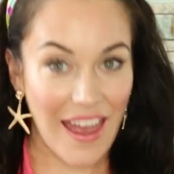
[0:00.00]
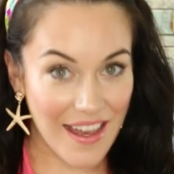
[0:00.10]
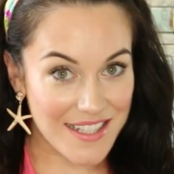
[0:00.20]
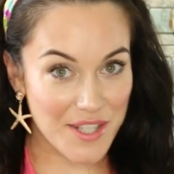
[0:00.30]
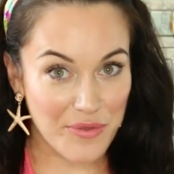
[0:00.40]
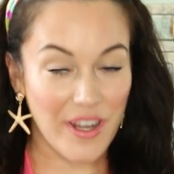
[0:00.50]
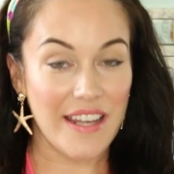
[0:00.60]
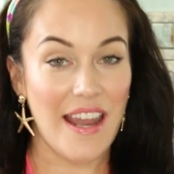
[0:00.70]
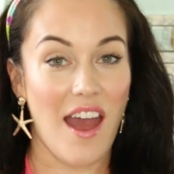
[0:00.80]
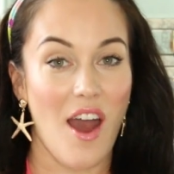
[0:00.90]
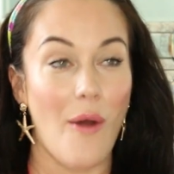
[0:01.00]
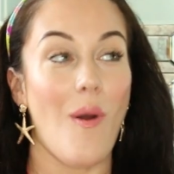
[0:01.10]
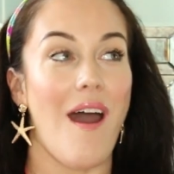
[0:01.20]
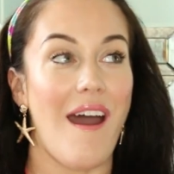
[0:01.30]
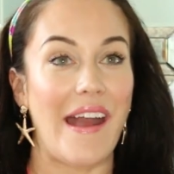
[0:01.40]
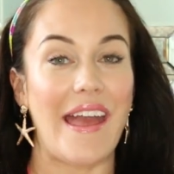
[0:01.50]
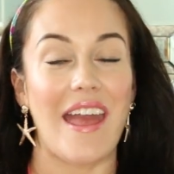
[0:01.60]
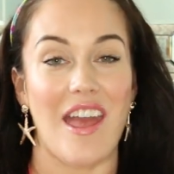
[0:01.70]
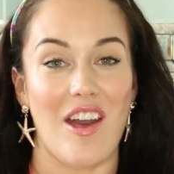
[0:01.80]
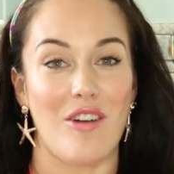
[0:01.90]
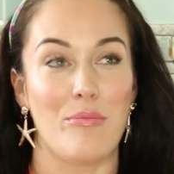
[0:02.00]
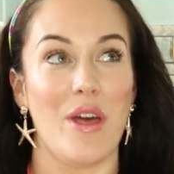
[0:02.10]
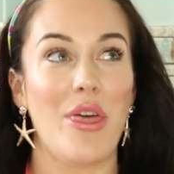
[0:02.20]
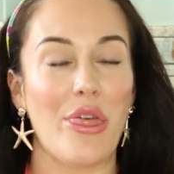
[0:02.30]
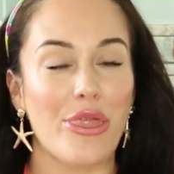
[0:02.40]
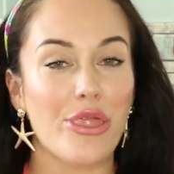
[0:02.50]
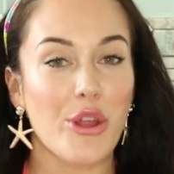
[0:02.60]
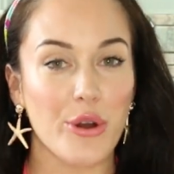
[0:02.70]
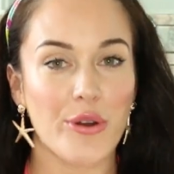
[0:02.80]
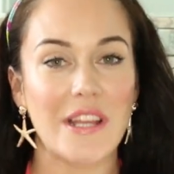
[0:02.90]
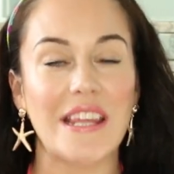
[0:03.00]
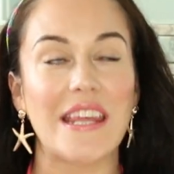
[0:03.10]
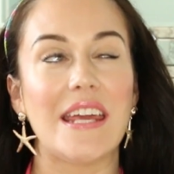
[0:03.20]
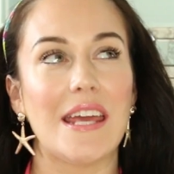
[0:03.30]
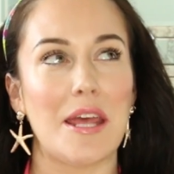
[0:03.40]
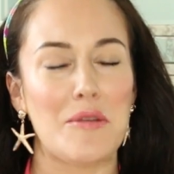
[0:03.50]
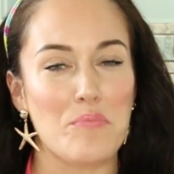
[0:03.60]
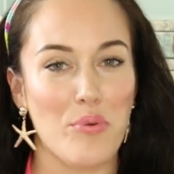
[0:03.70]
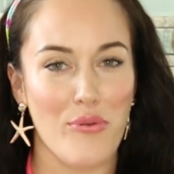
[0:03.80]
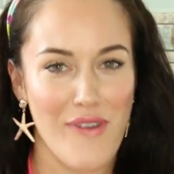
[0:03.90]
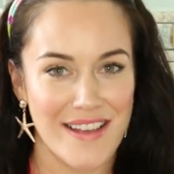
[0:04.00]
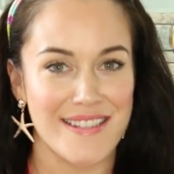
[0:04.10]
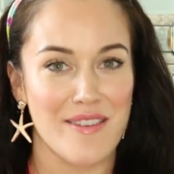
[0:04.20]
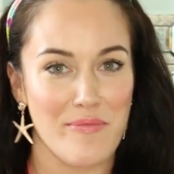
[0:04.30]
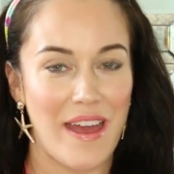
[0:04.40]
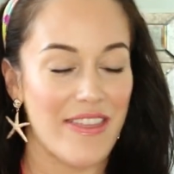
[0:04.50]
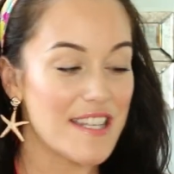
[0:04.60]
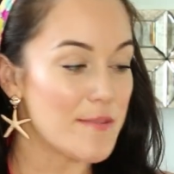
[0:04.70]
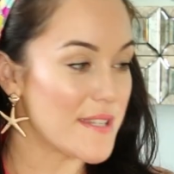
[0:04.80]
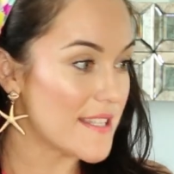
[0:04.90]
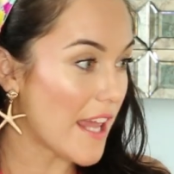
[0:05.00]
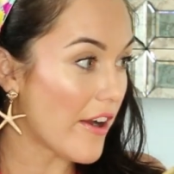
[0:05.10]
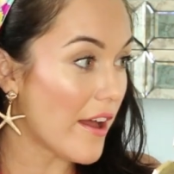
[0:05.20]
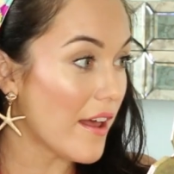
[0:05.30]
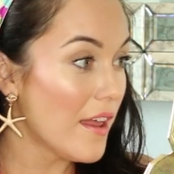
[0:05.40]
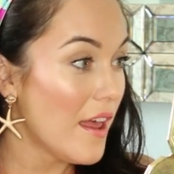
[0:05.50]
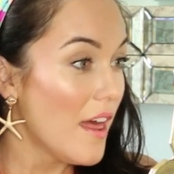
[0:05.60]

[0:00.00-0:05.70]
As of right now, I am thoroughly impressed by this mascara.